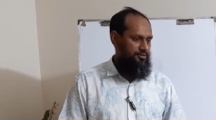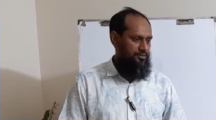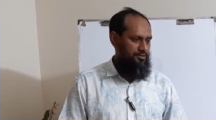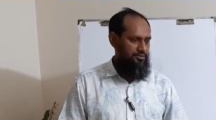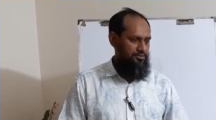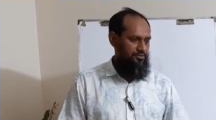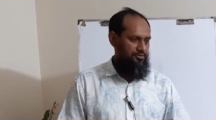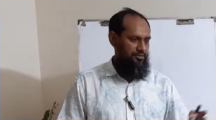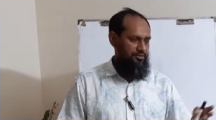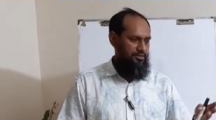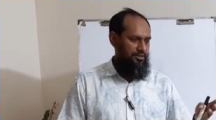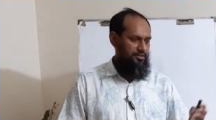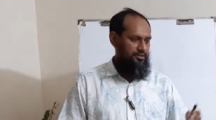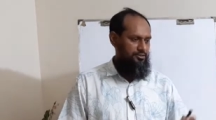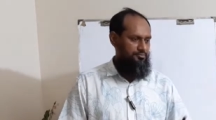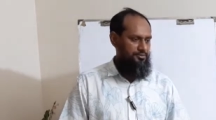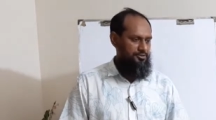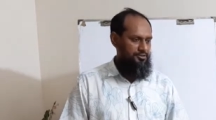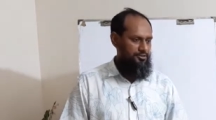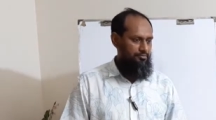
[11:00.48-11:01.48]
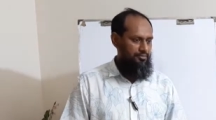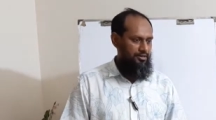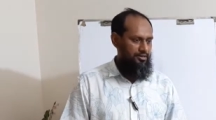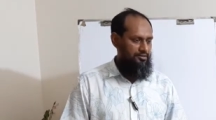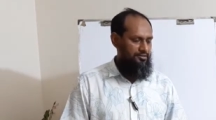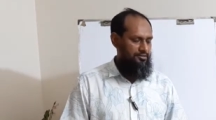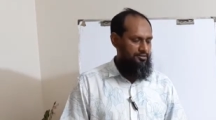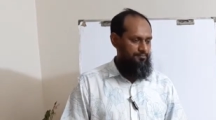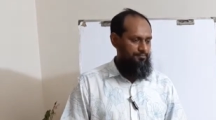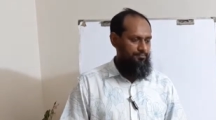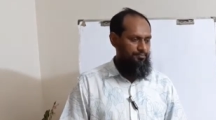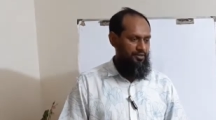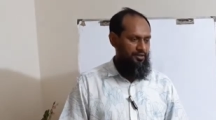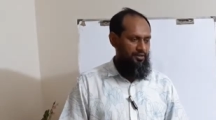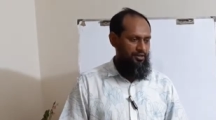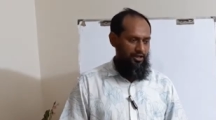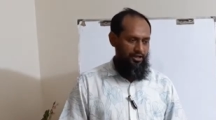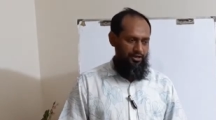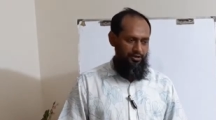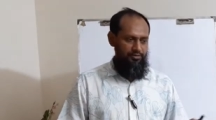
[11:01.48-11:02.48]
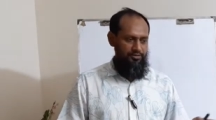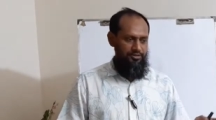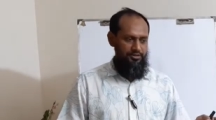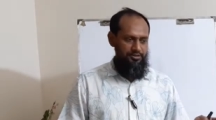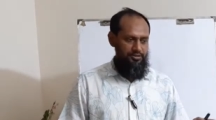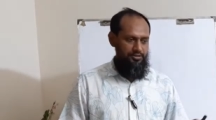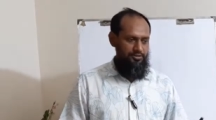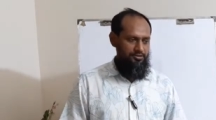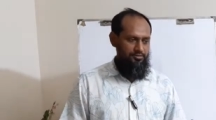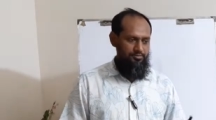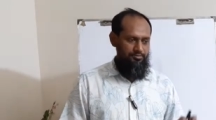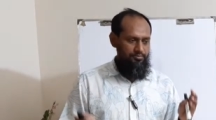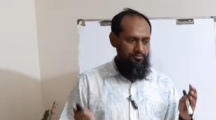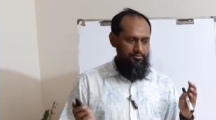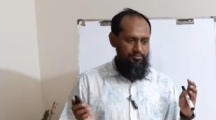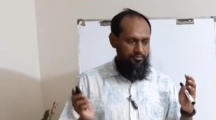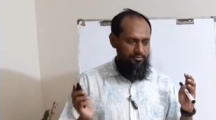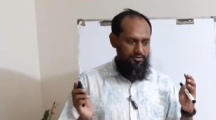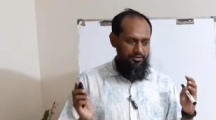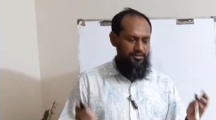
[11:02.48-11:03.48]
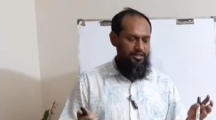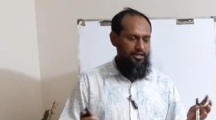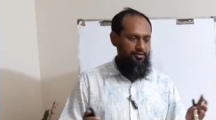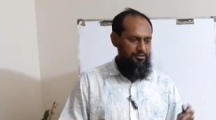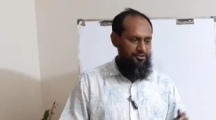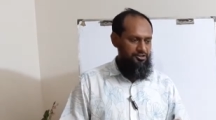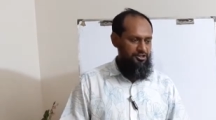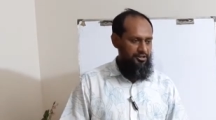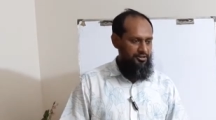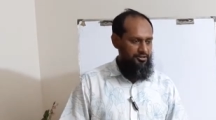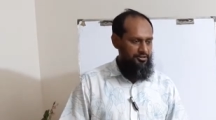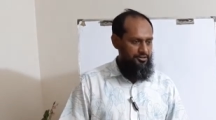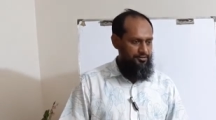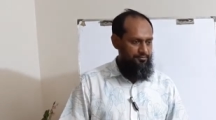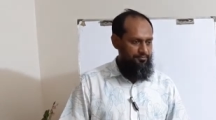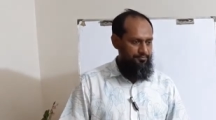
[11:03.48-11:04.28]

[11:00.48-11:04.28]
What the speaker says: So this is 100% marks. Anyway, this can be changed.